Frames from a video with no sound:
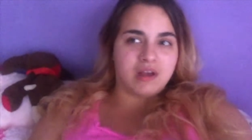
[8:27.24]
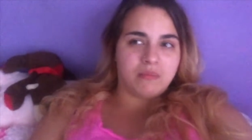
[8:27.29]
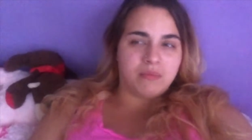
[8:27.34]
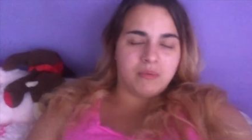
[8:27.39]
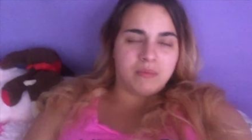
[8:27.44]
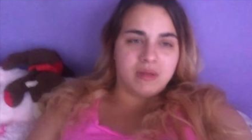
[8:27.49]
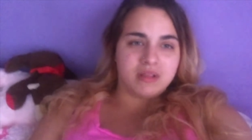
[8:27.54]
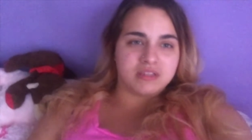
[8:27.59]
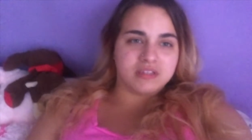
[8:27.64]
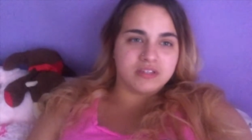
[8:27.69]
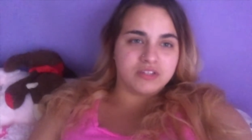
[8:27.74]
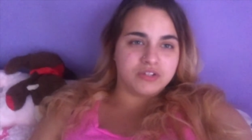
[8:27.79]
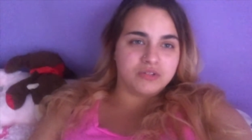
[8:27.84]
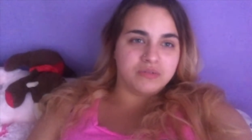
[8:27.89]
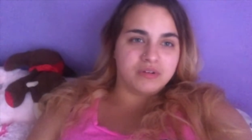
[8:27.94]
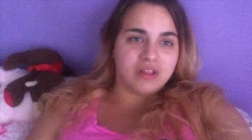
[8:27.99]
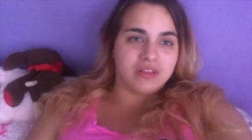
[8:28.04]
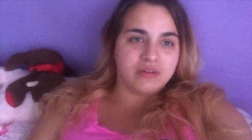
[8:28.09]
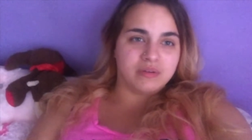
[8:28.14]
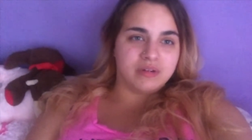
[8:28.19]
couple months i'll do
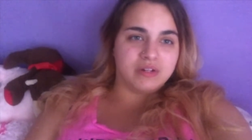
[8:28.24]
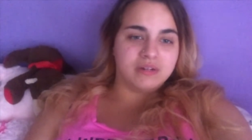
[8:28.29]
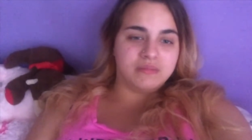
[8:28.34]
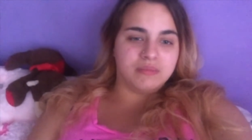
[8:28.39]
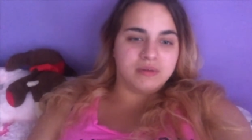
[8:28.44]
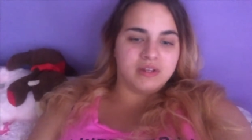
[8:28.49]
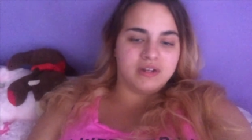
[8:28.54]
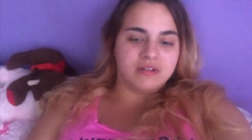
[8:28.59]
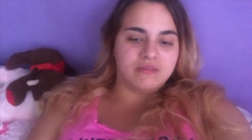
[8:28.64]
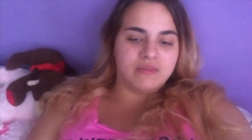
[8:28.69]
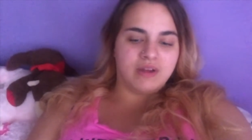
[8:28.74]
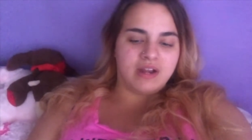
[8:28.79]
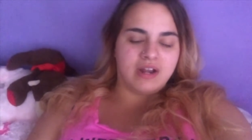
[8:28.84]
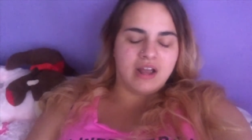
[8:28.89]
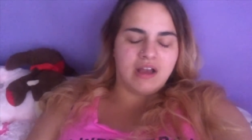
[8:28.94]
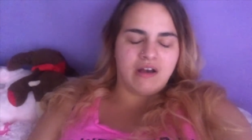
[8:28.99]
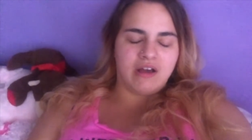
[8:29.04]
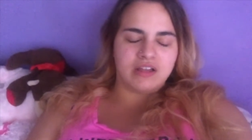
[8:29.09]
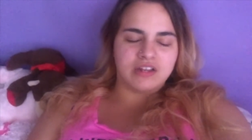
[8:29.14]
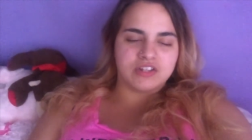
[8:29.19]
another one but right
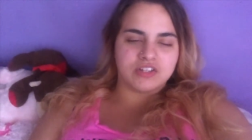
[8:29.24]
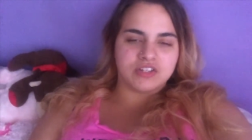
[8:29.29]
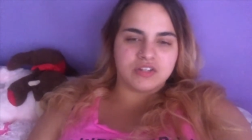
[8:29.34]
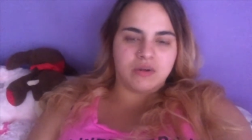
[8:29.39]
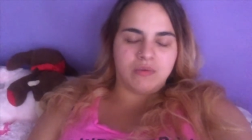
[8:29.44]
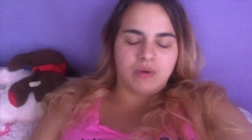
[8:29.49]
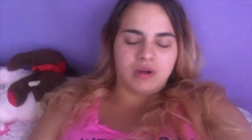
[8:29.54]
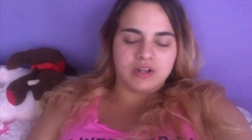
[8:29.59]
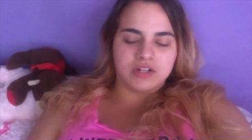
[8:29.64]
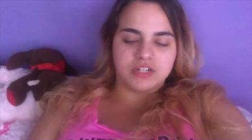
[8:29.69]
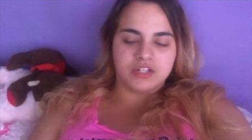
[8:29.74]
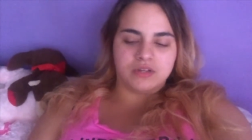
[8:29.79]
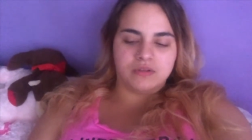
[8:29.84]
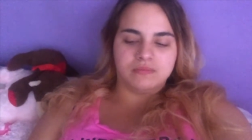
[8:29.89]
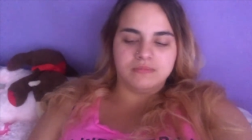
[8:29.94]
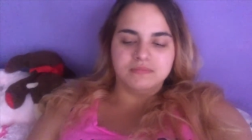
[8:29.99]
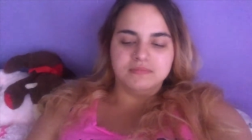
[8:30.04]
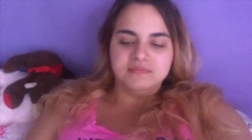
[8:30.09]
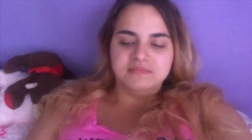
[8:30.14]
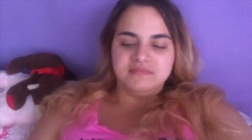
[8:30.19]
now i just don't want to
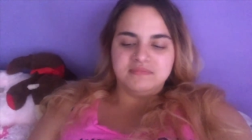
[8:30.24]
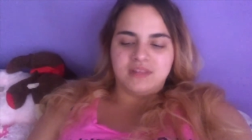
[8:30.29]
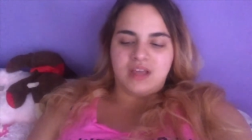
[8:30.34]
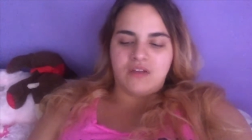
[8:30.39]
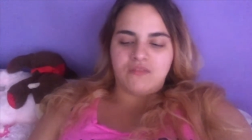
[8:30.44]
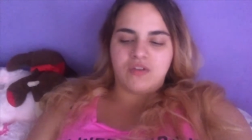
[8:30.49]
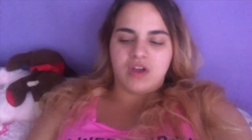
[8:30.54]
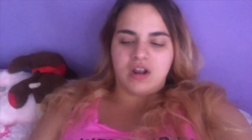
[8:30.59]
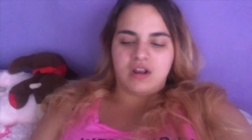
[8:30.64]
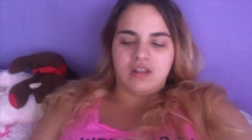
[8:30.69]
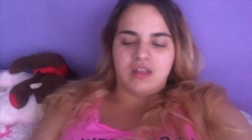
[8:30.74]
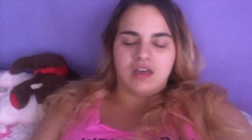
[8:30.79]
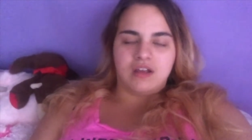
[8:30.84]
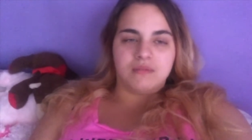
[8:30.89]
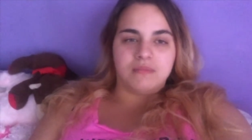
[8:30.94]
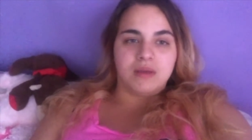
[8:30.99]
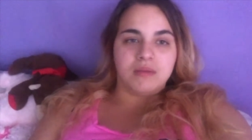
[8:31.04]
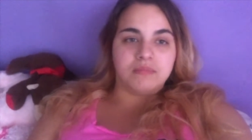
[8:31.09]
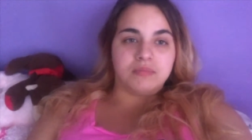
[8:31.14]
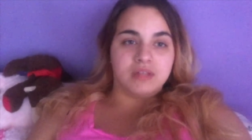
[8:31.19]
i've got a lot
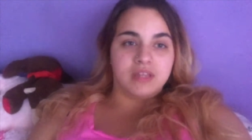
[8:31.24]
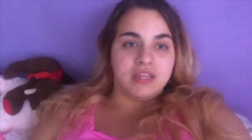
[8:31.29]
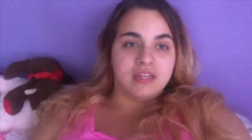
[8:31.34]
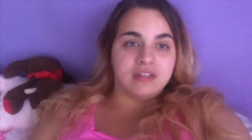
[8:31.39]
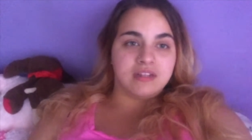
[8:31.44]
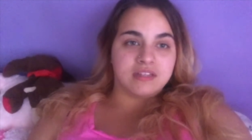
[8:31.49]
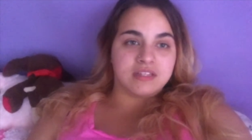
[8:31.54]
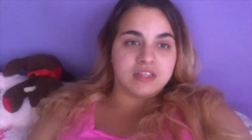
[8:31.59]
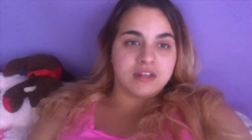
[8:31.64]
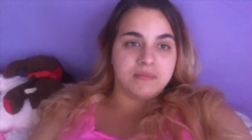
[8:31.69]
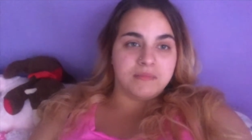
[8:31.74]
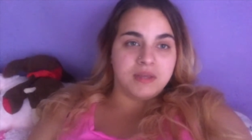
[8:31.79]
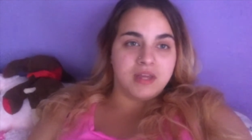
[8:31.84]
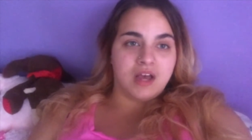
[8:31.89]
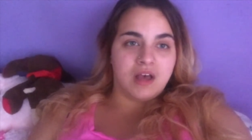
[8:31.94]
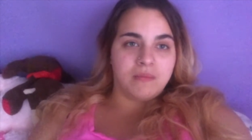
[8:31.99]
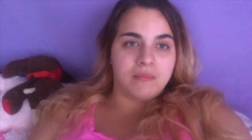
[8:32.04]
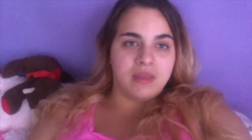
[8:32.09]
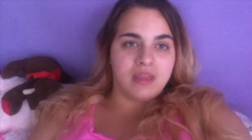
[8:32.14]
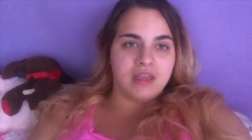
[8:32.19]
on my plate that's going to be
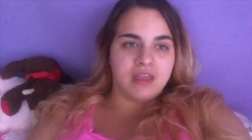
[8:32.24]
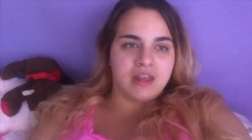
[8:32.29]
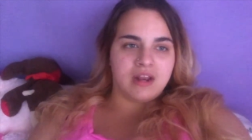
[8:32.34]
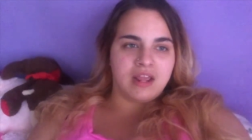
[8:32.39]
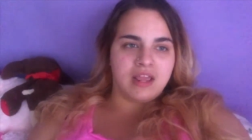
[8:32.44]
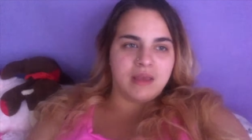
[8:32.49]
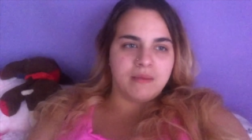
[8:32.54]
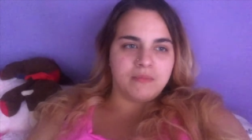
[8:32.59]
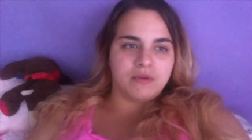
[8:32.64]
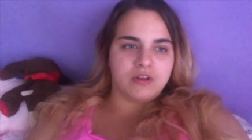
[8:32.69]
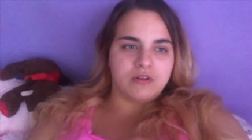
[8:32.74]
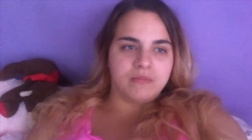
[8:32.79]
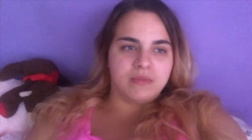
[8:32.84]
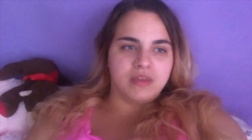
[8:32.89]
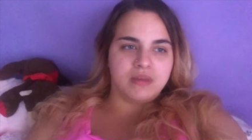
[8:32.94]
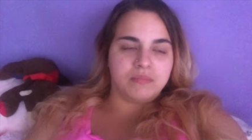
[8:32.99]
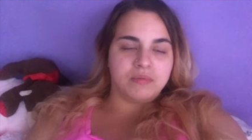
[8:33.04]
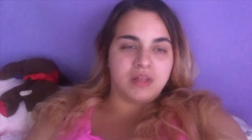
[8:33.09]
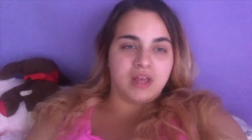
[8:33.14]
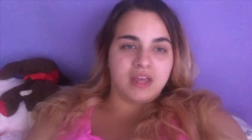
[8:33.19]
coming and i am going to
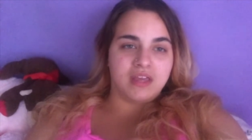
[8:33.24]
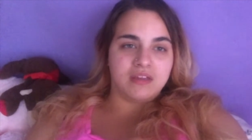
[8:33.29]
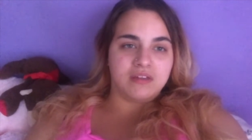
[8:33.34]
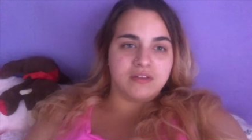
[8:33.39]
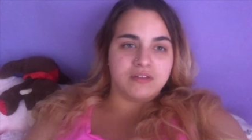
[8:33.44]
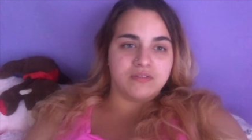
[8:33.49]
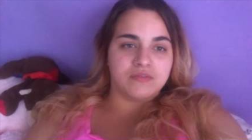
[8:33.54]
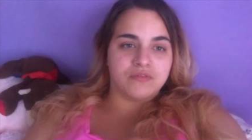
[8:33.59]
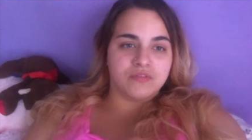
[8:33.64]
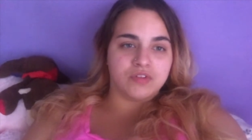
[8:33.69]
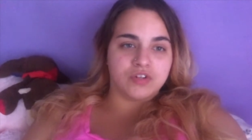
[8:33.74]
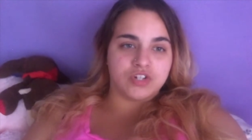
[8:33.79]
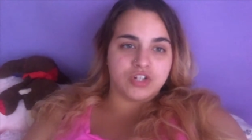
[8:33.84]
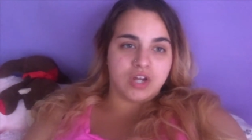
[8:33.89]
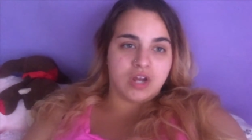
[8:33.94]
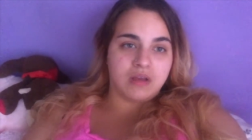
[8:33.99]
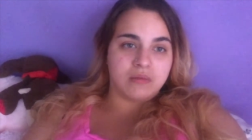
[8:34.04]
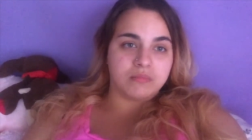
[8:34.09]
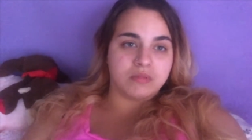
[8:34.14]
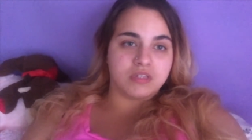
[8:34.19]
be applying for
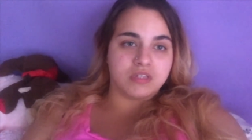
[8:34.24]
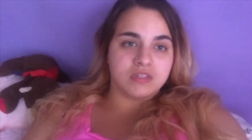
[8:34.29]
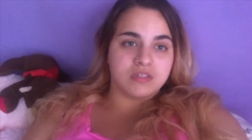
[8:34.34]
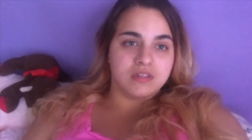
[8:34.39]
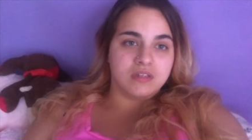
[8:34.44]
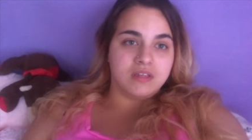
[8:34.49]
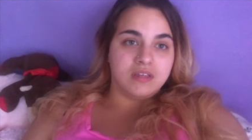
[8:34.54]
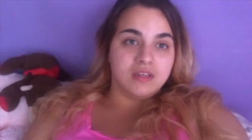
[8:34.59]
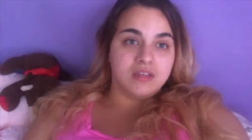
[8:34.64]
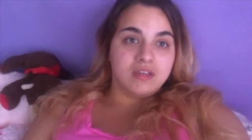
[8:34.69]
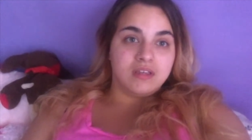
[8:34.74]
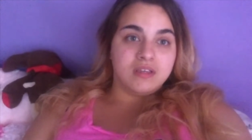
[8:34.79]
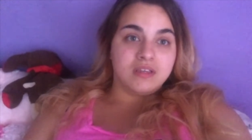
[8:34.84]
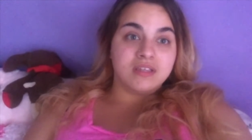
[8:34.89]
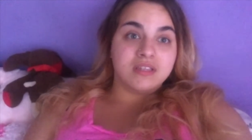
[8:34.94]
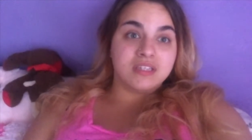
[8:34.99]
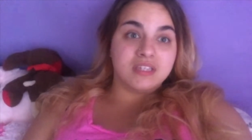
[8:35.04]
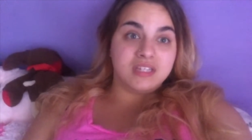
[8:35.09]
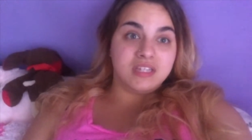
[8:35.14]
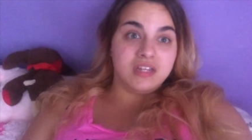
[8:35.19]
jobs
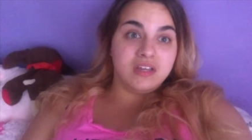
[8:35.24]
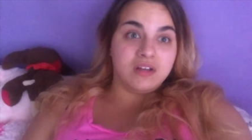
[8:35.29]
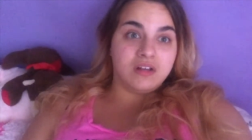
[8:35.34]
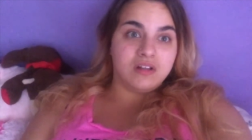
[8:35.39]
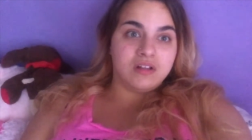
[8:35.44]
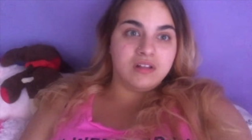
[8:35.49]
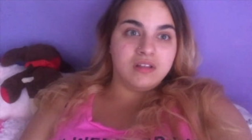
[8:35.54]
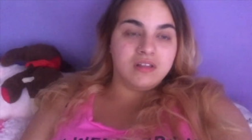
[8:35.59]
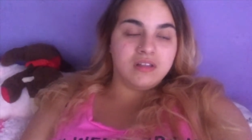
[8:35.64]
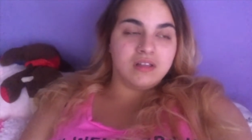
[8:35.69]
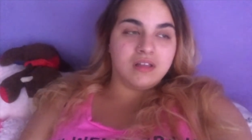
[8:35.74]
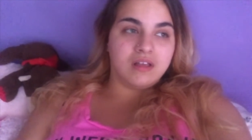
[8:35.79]
still